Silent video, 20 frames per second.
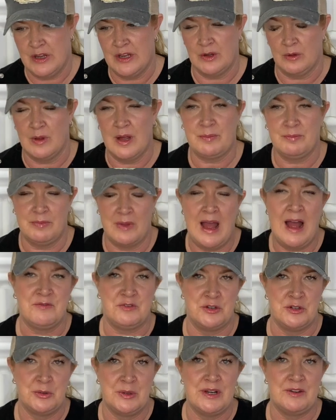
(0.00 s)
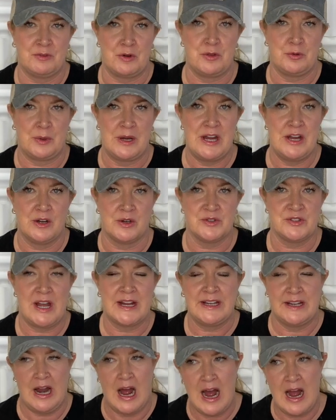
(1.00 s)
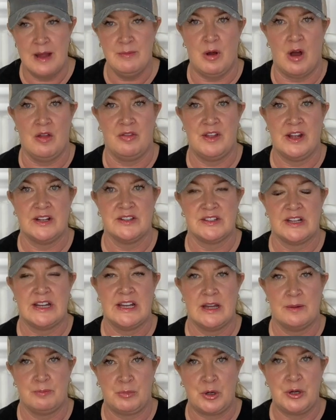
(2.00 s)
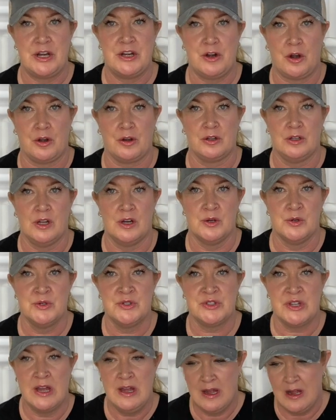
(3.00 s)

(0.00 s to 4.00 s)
like after doing it for 3 years, I could eyeball things and get pretty darn close.